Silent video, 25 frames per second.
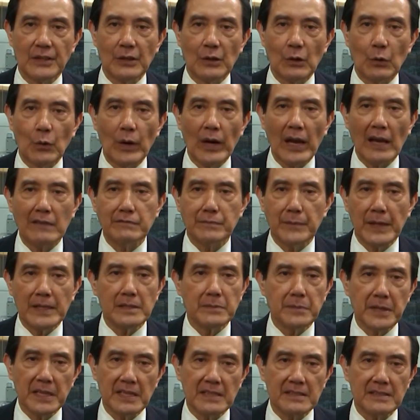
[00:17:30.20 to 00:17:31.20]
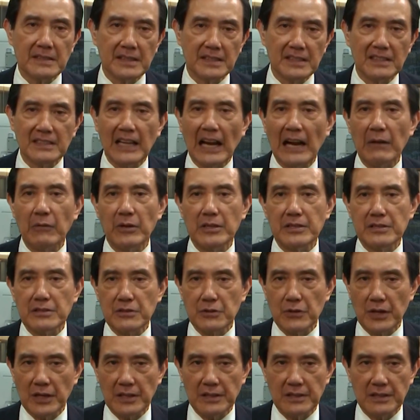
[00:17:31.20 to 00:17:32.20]
We have made peace in the Taiwan
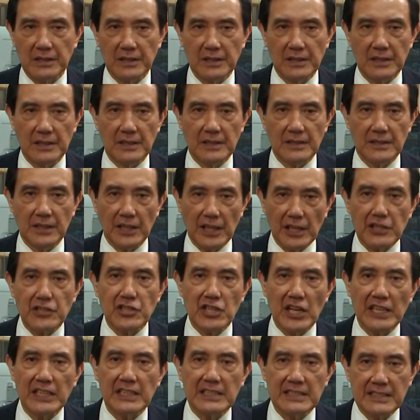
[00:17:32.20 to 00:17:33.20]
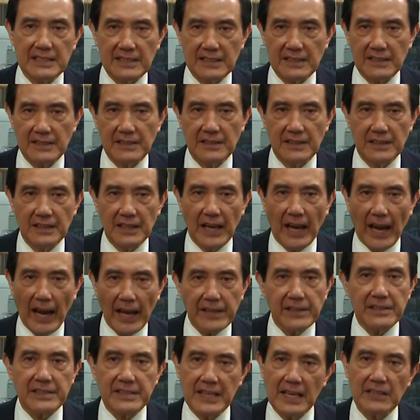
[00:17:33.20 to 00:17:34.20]
Strait, the East China Sea, and
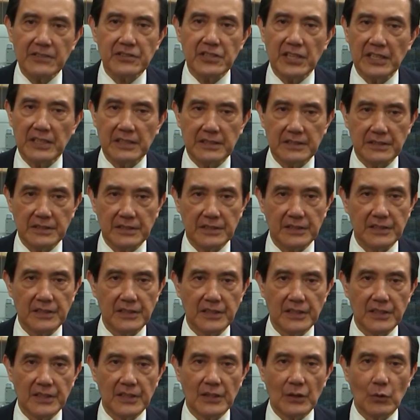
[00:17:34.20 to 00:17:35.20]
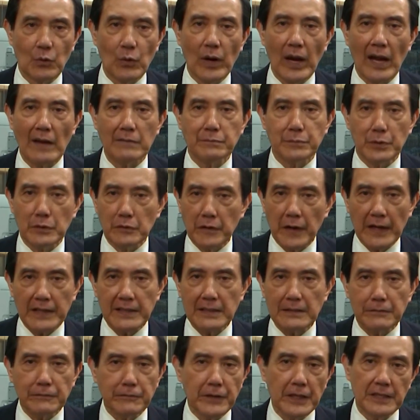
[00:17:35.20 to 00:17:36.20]
the South China Sea. We have
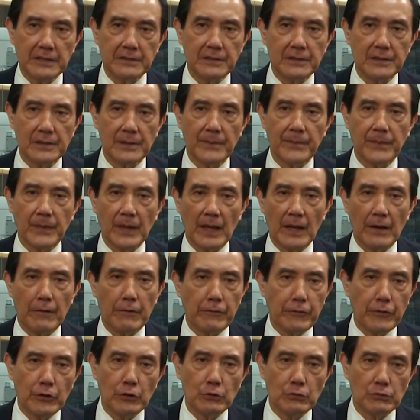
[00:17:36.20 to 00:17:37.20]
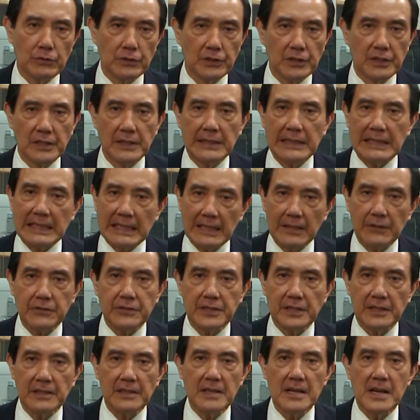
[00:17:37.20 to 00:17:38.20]
provided funds, food,
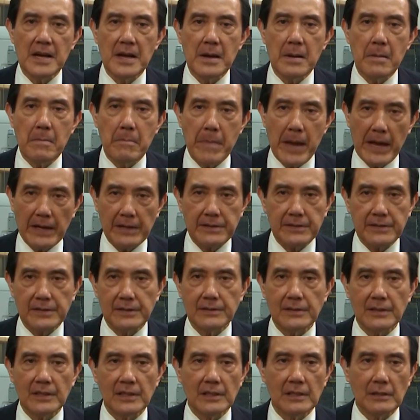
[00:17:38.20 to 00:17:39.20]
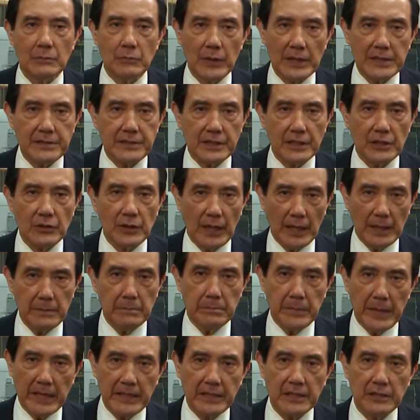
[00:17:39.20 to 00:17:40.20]
clothing, medicine, rescue and
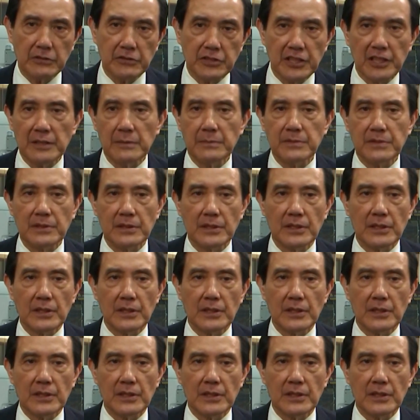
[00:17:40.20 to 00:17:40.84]
medical teams,